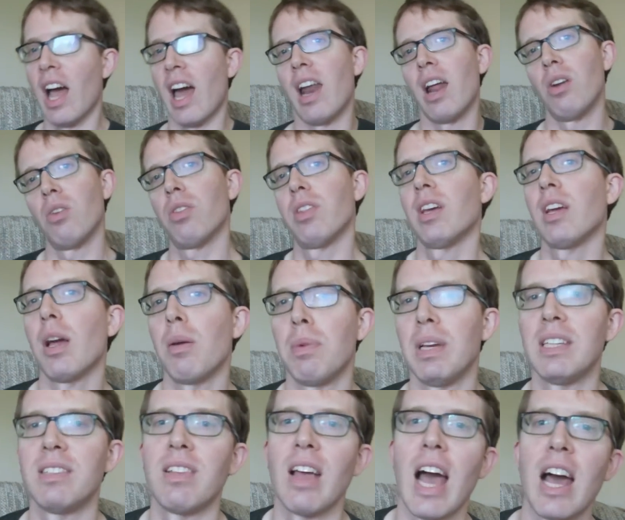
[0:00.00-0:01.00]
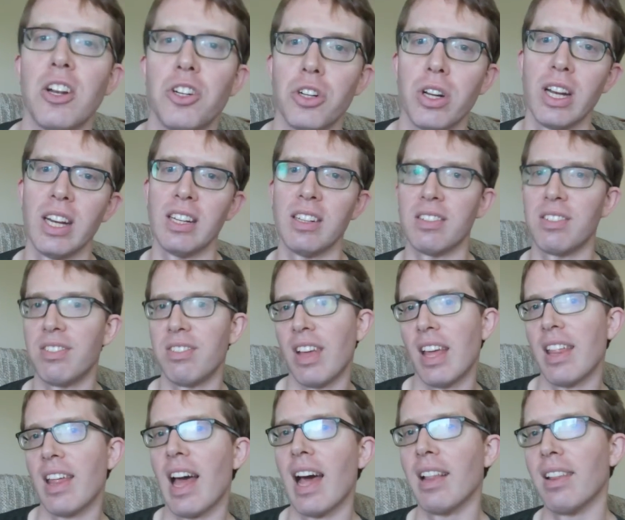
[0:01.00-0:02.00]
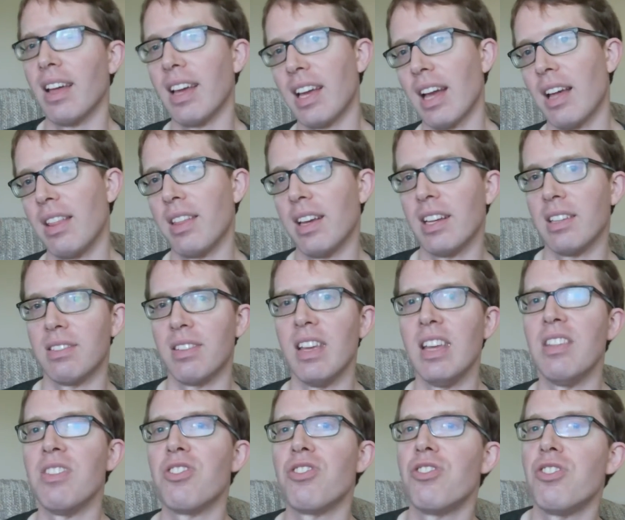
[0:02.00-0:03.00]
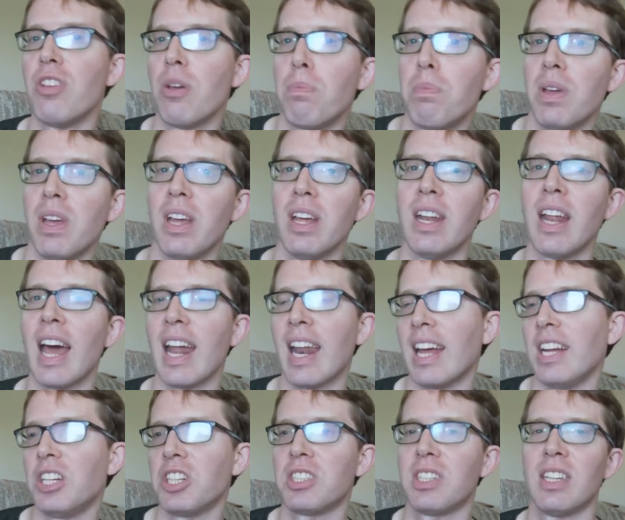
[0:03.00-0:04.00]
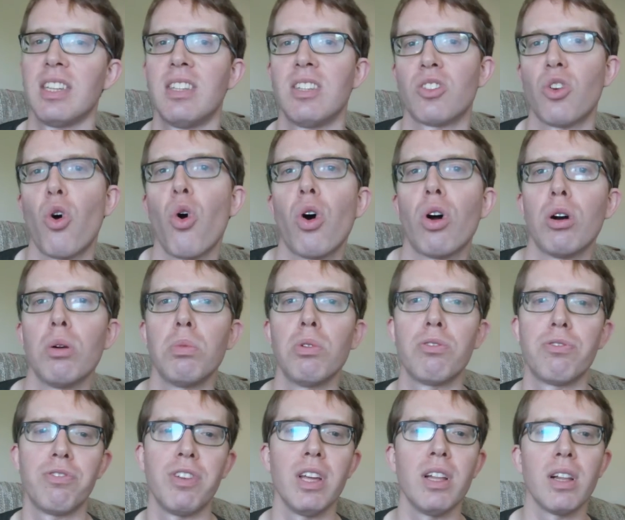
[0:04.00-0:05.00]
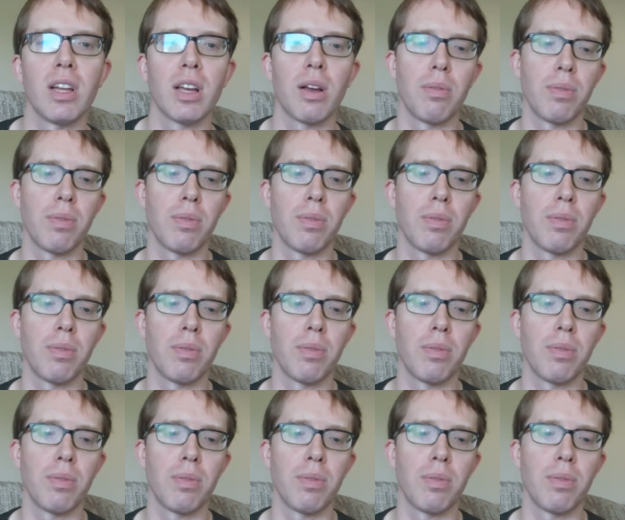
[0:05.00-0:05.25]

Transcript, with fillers: And I don't think I'm exaggerating to say that. Like, I think it's insipid, and I just get this horrible feeling.